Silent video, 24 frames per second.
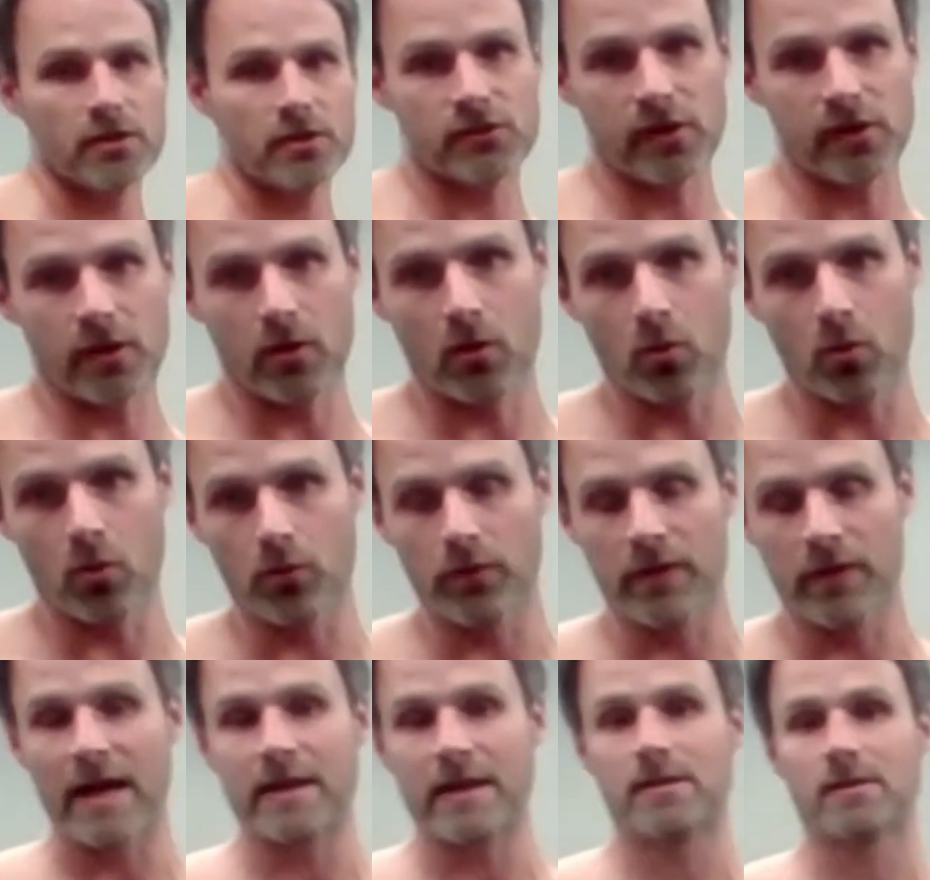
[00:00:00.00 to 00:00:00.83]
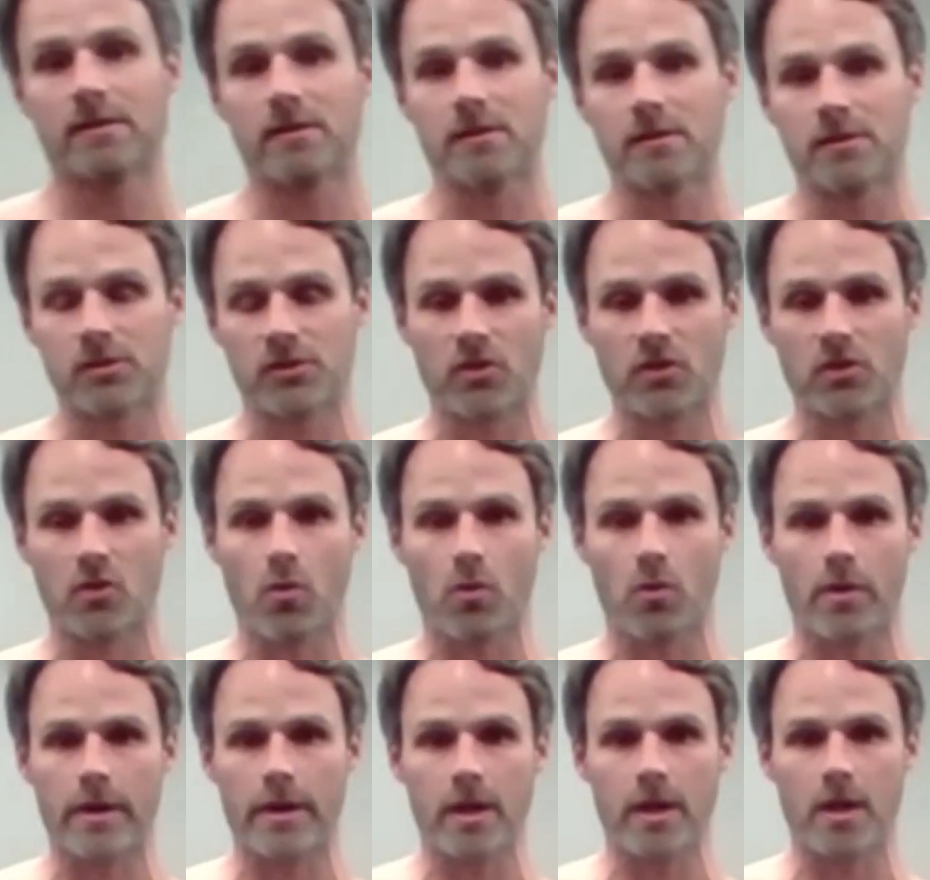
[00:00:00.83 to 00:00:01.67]
so that's the
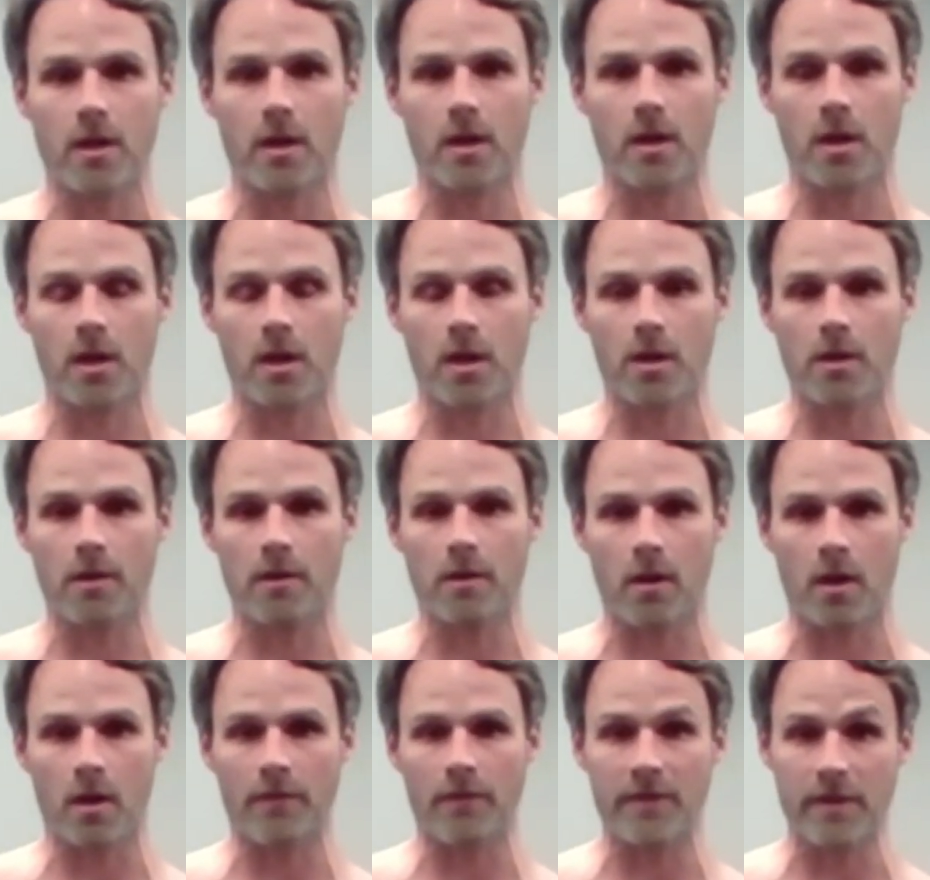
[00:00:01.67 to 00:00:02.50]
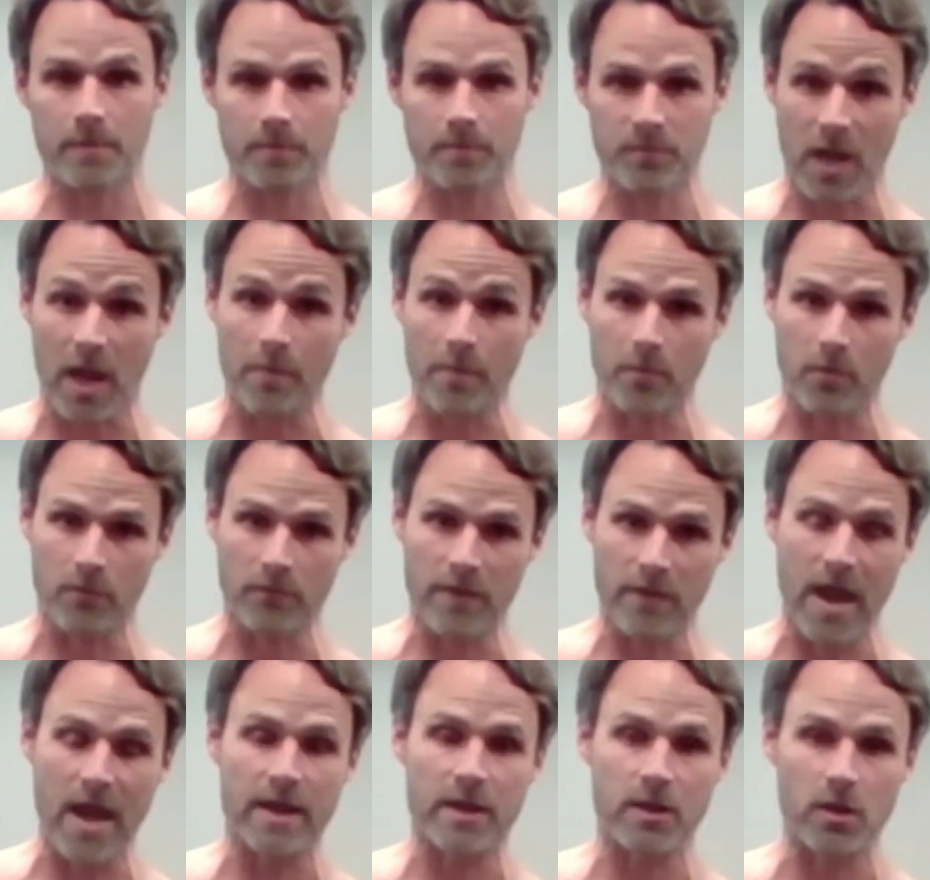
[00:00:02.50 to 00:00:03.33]
story on the abdominal
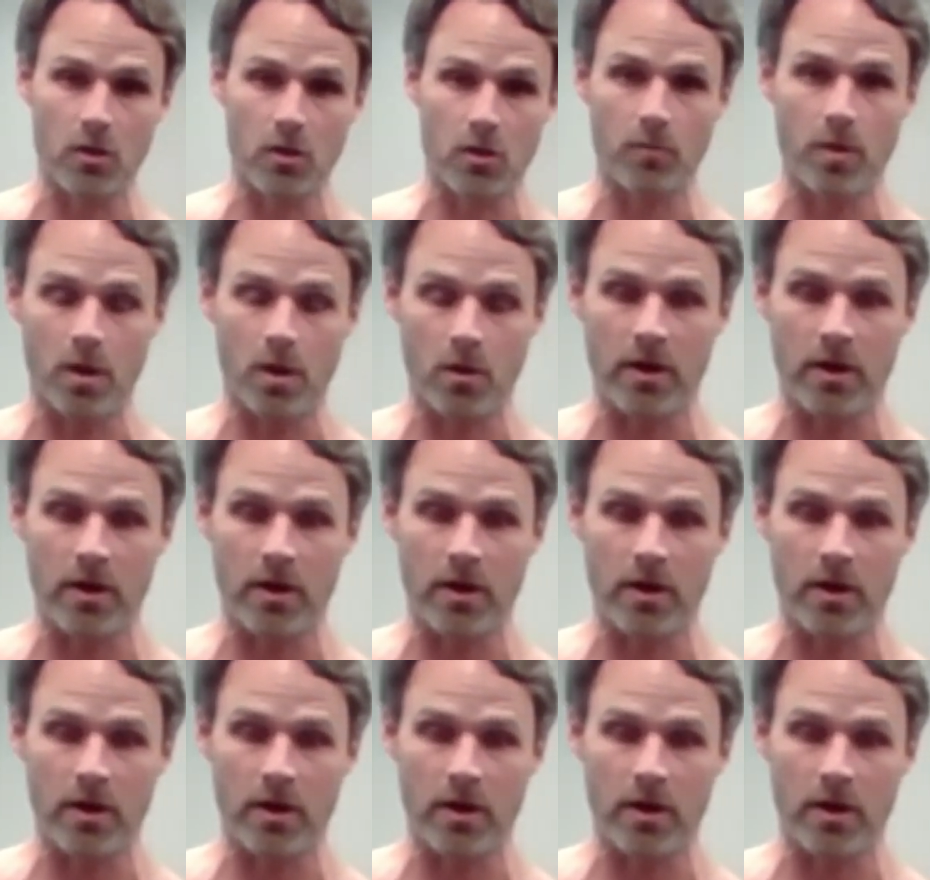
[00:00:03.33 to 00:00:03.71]
vacuum.